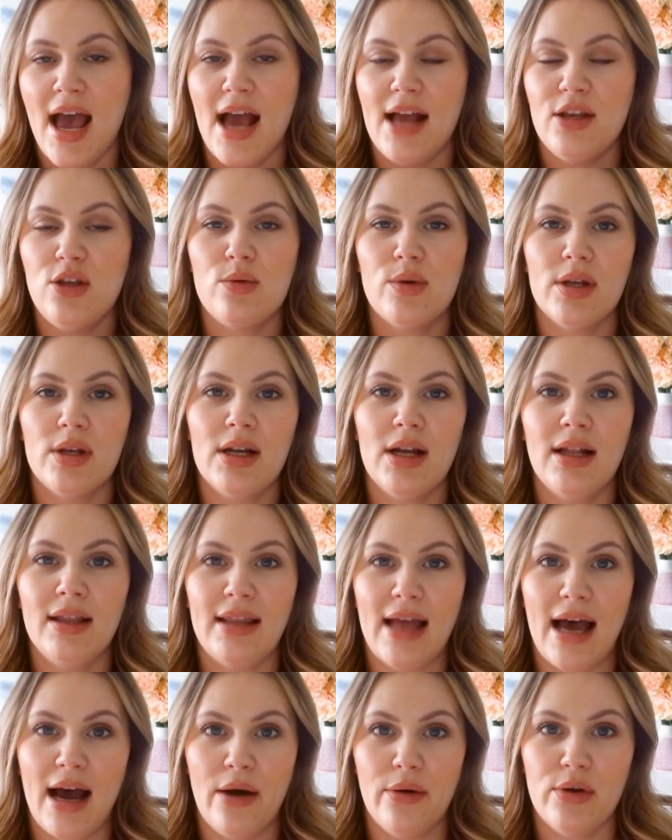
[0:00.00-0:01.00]
and you can
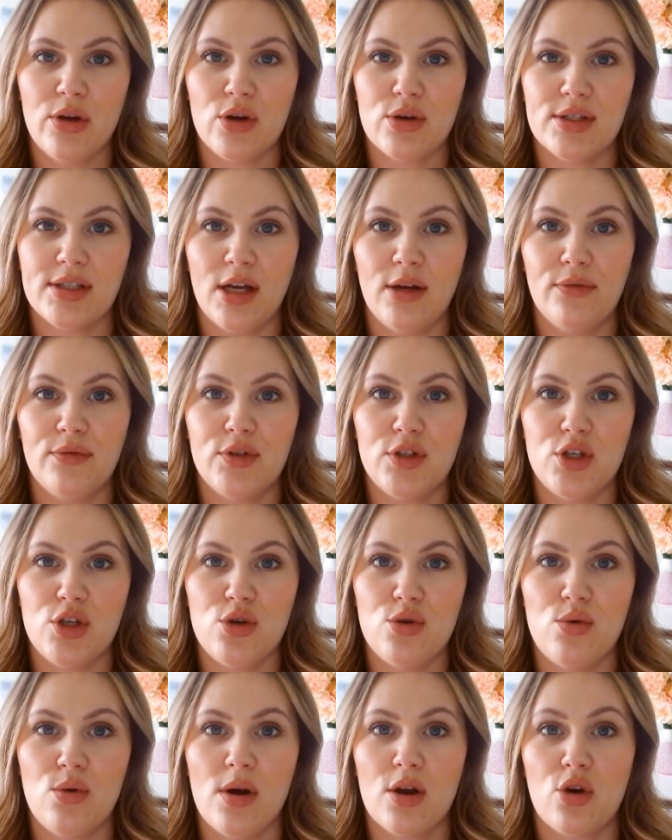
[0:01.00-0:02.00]
allow yourself
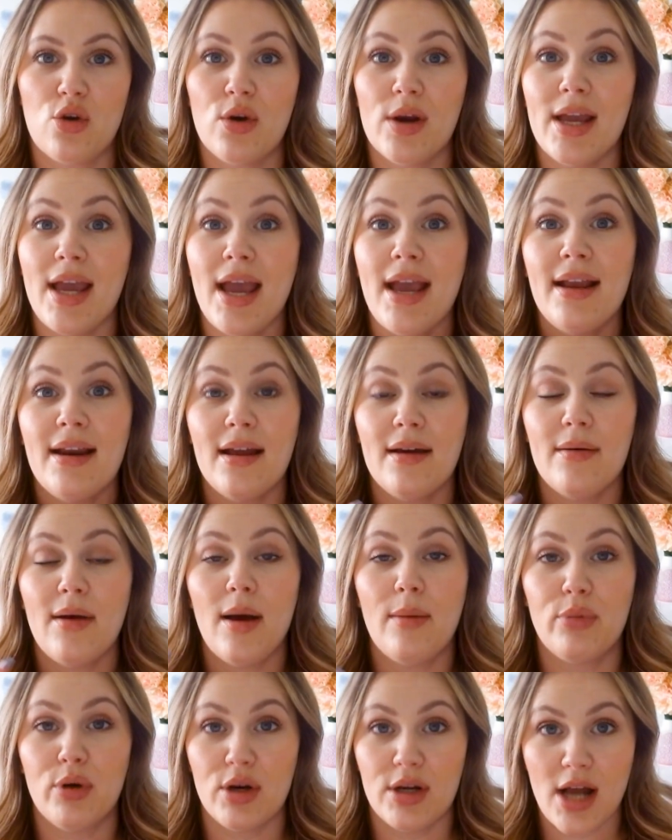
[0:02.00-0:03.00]
to create
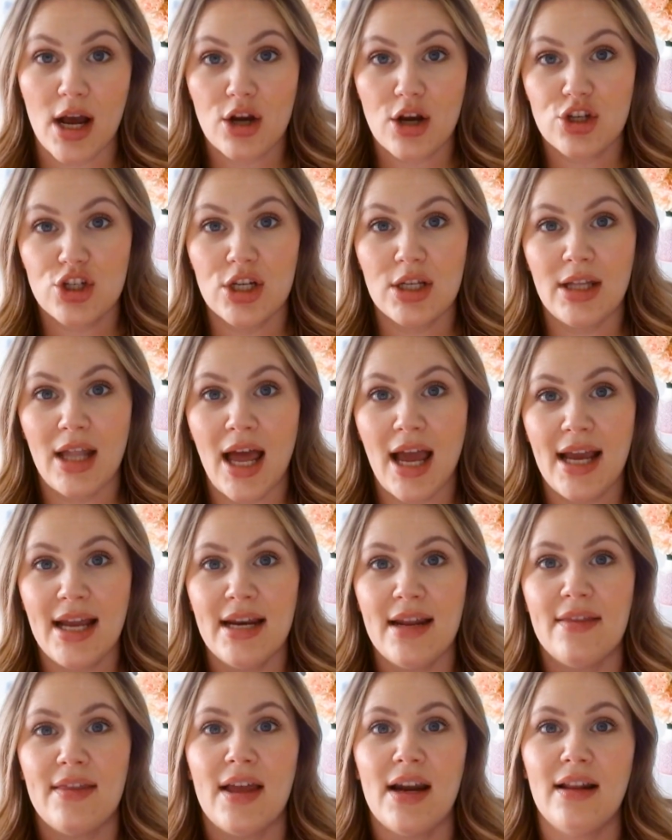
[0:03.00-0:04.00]
a production
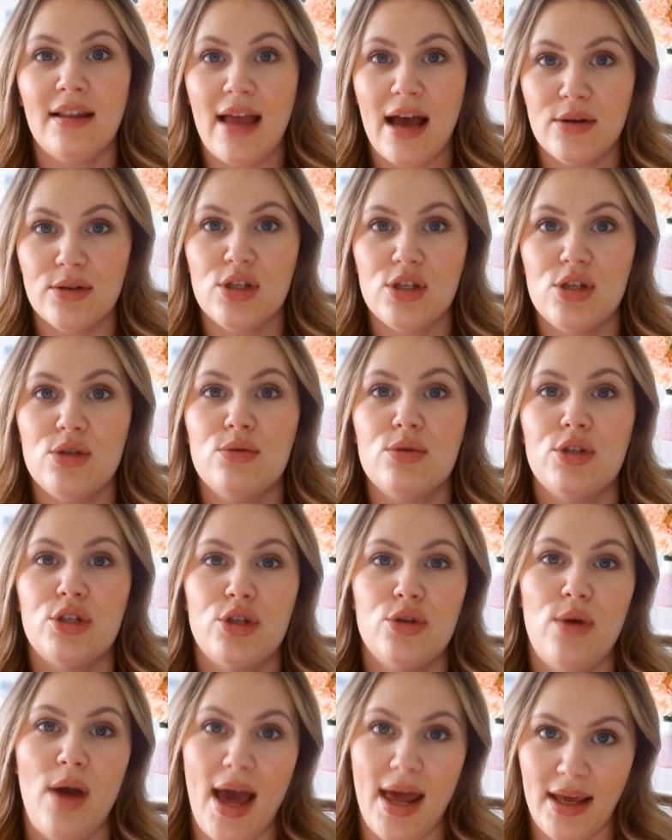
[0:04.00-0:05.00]
line that allows you
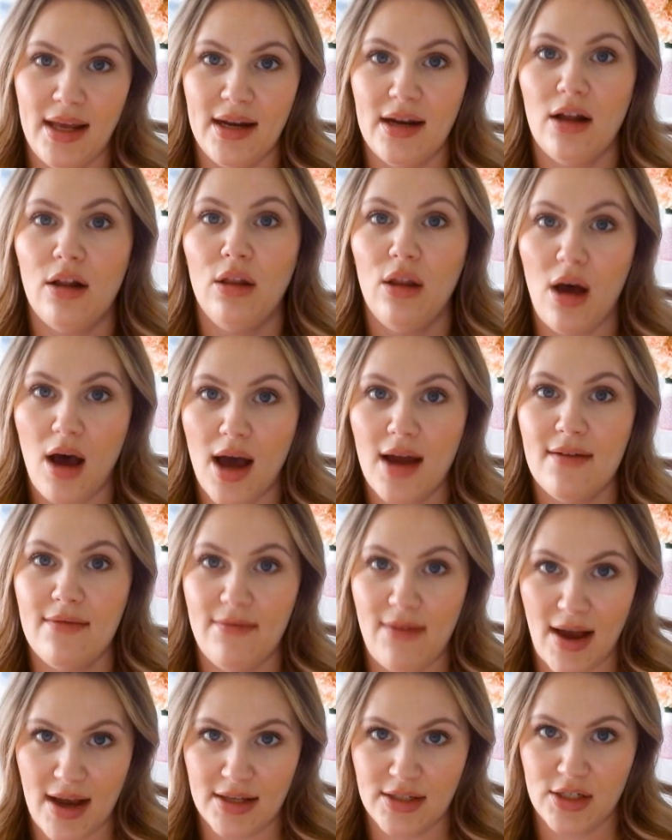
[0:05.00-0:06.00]
to edit a lot
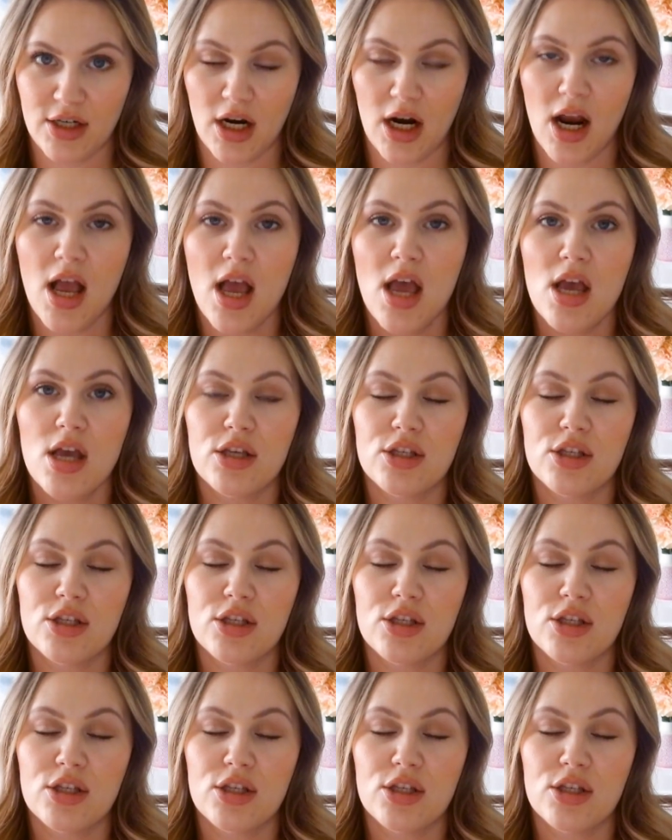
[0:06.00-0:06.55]
faster.